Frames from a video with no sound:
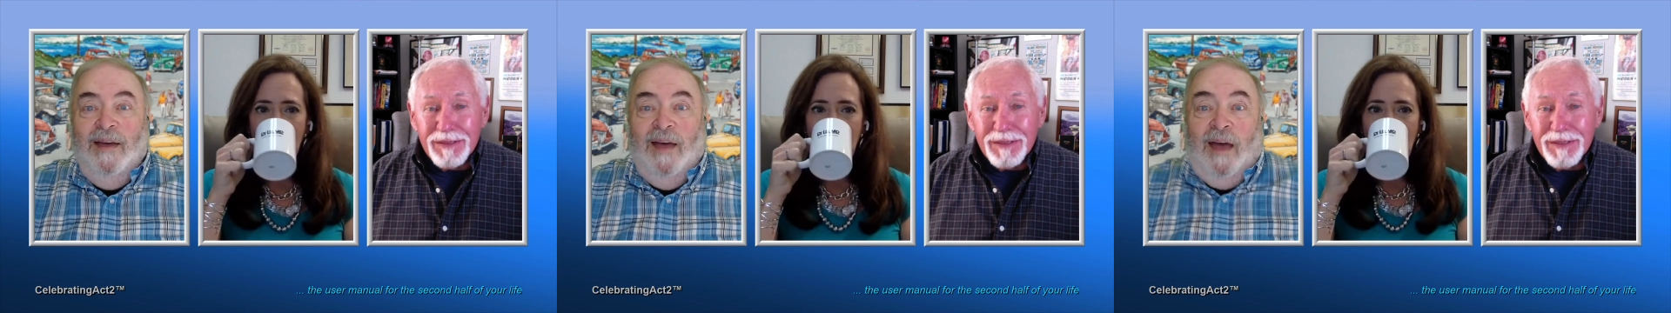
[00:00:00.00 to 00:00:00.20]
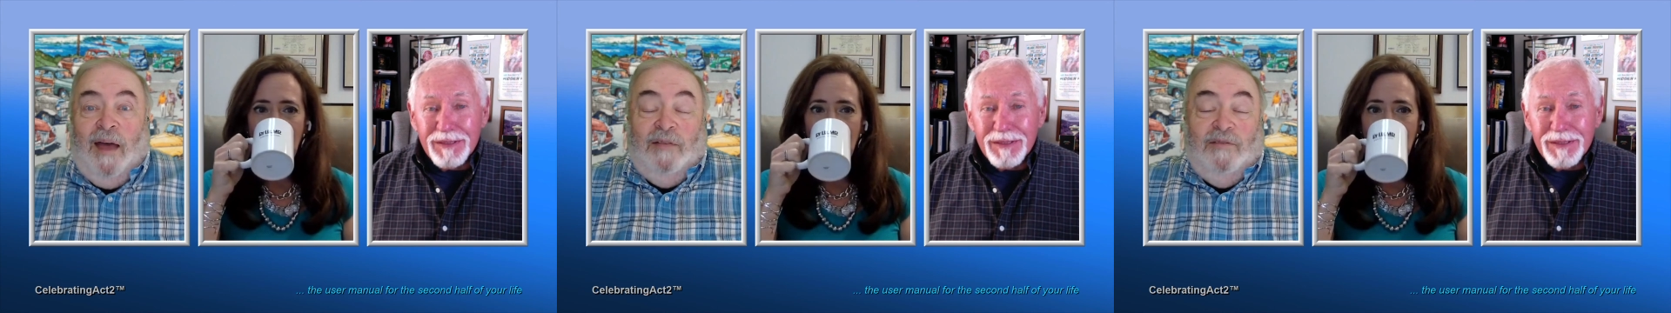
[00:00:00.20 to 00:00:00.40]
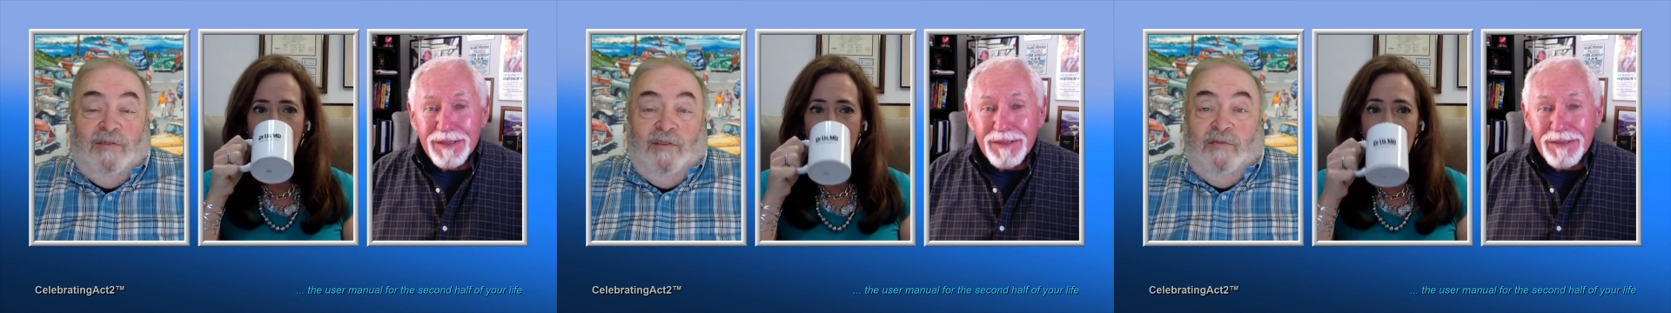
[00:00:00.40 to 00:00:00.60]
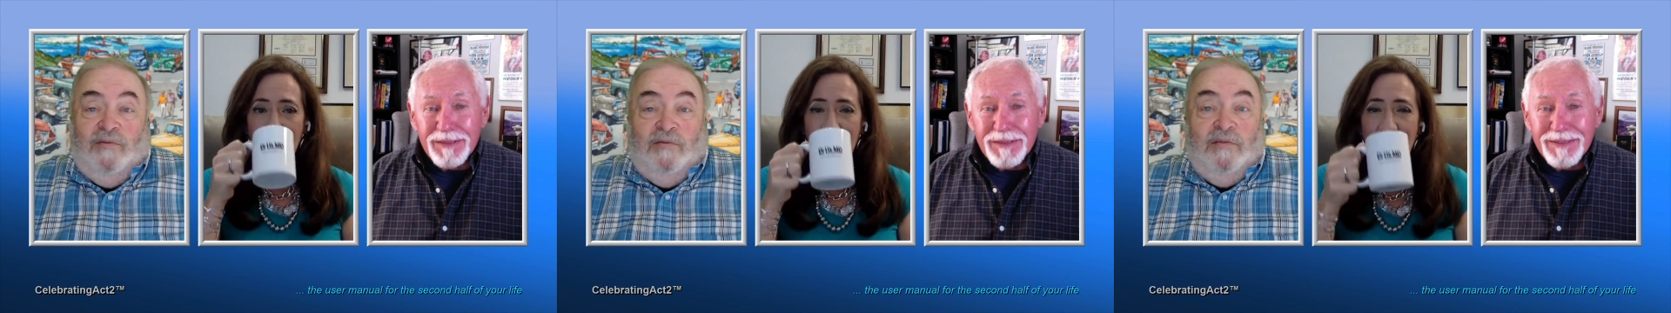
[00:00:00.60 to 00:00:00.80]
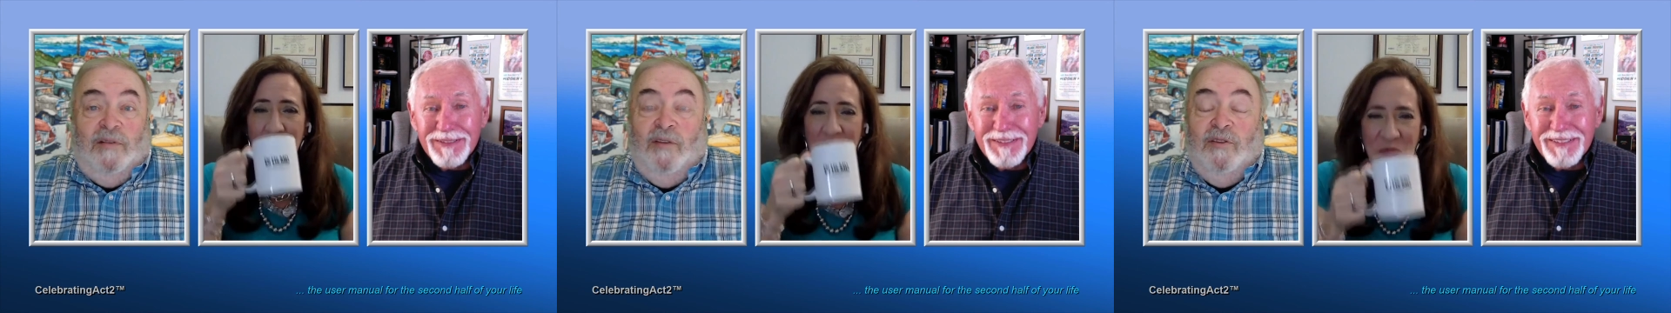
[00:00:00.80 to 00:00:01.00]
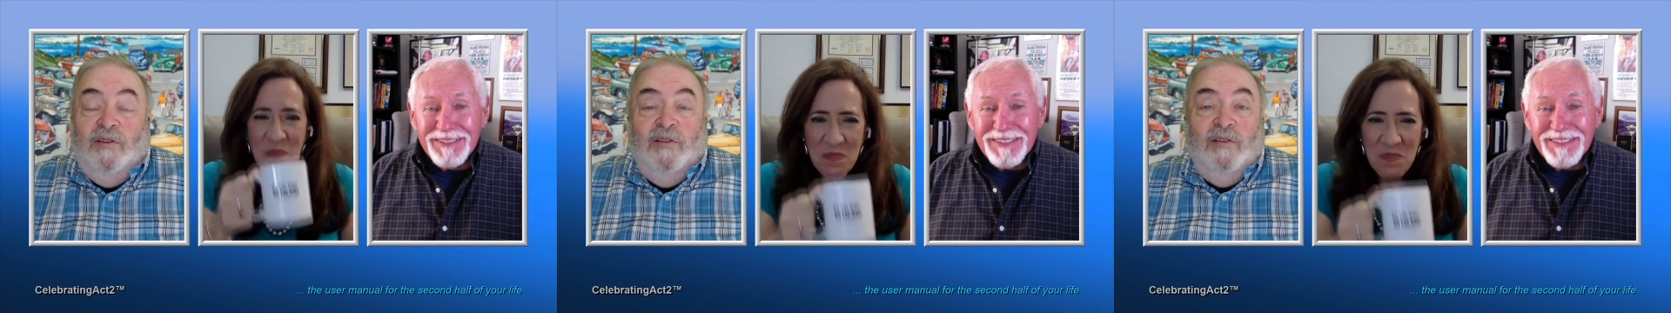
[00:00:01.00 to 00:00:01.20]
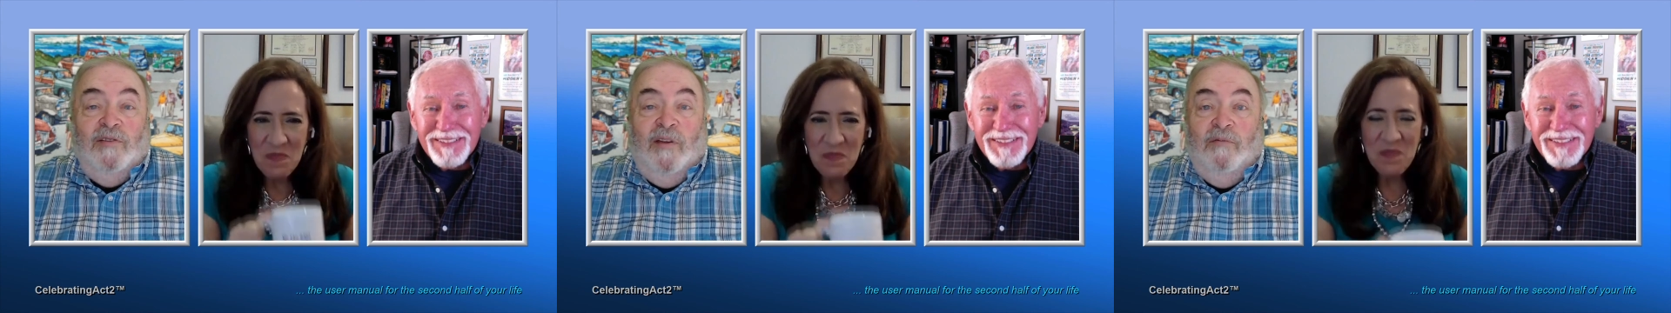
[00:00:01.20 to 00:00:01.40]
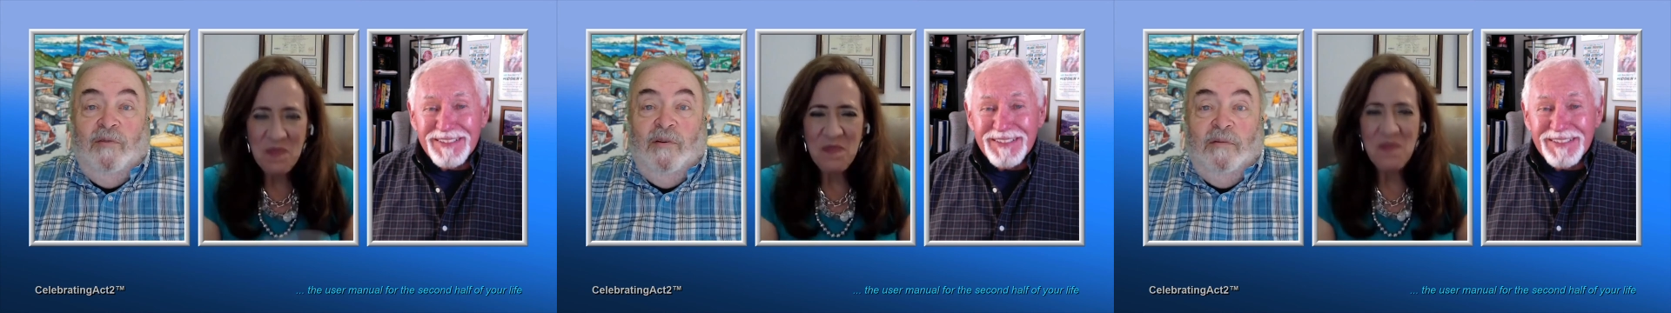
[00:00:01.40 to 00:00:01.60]
Speaker 1: It's just nothing that's
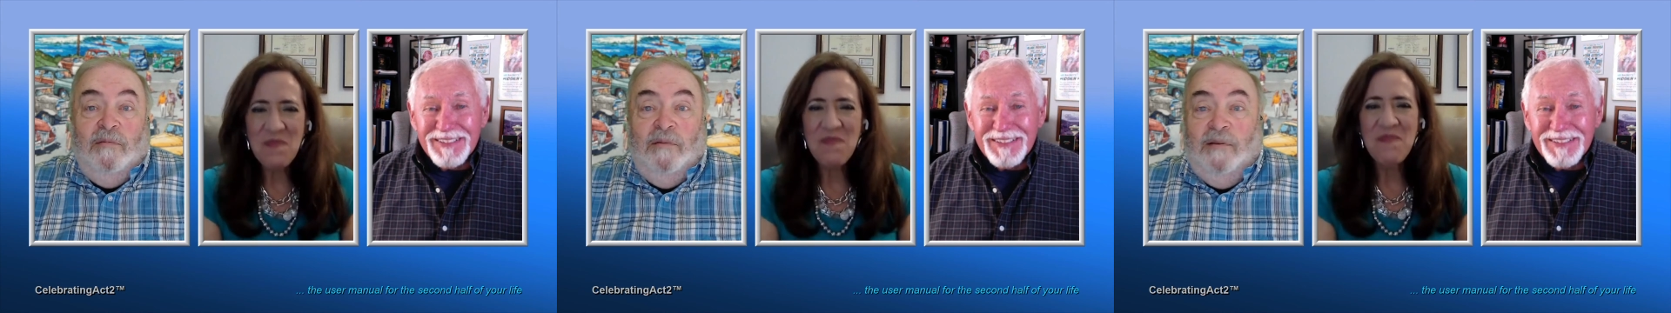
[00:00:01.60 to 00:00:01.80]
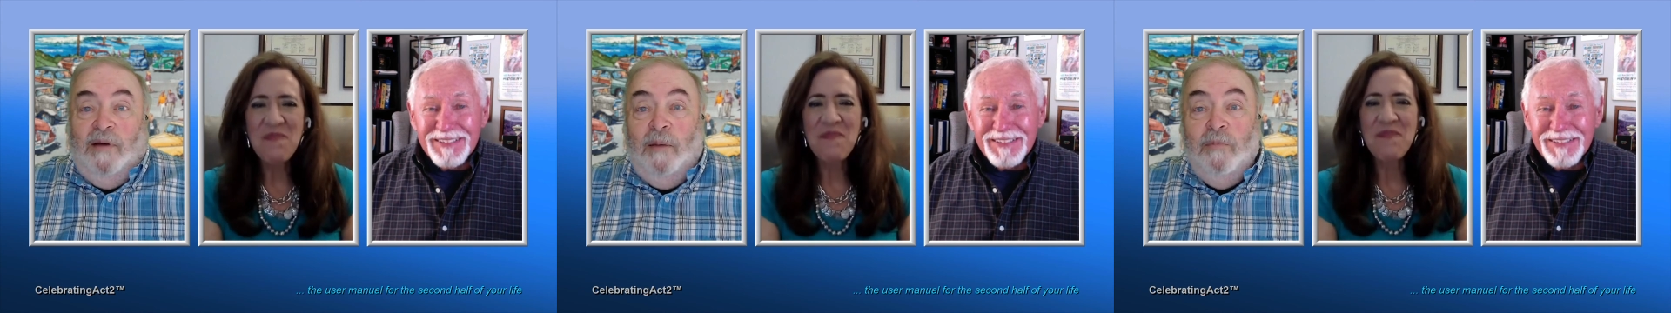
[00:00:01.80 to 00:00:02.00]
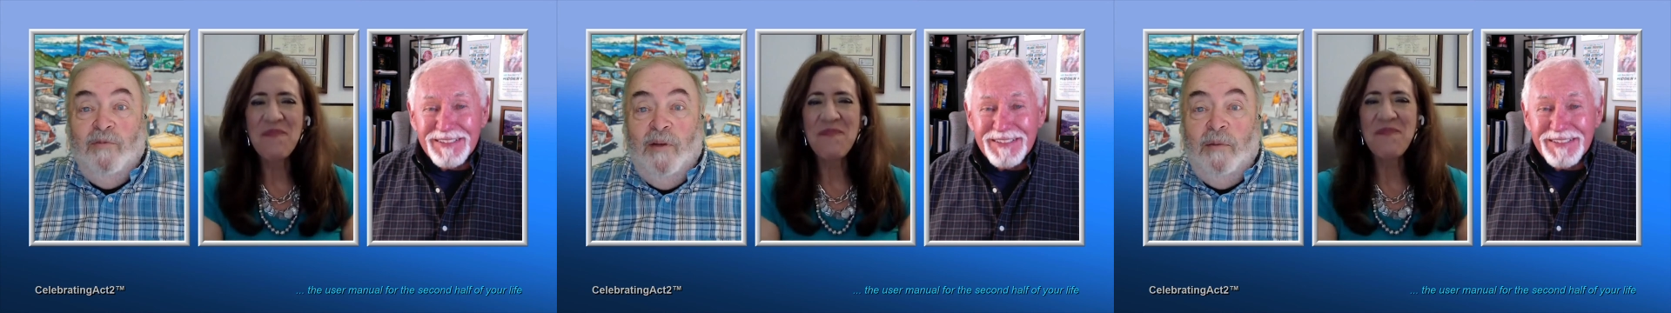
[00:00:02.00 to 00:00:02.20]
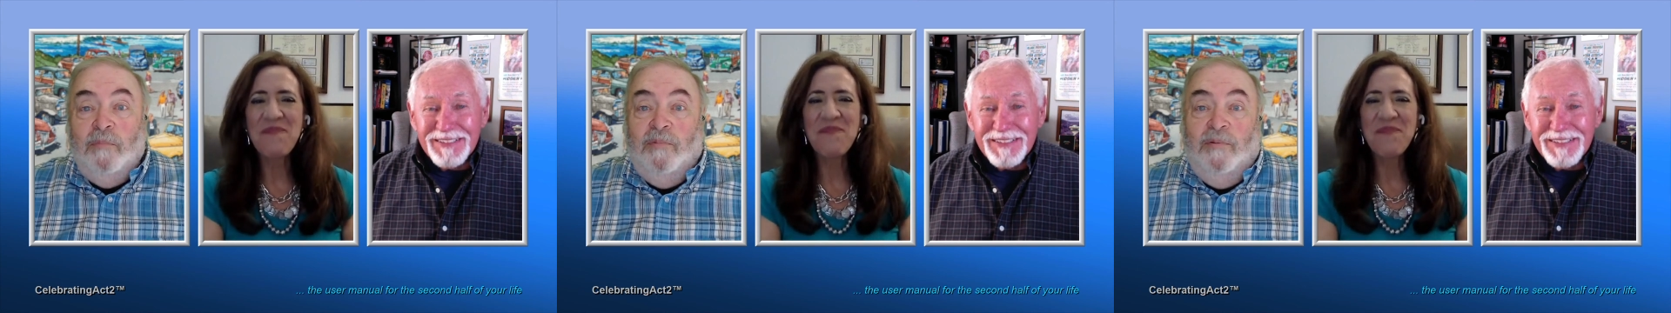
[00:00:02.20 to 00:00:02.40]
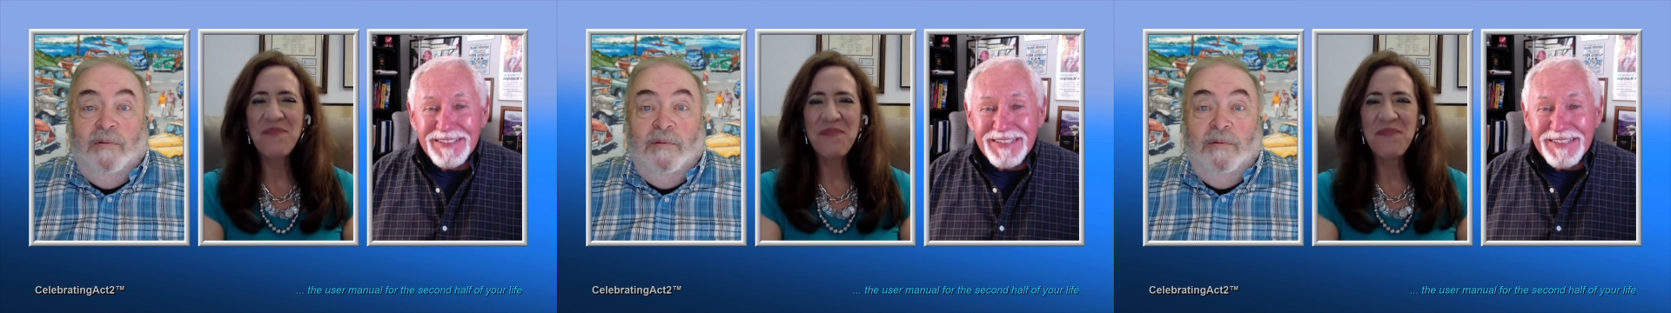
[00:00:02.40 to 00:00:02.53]
ever comes up.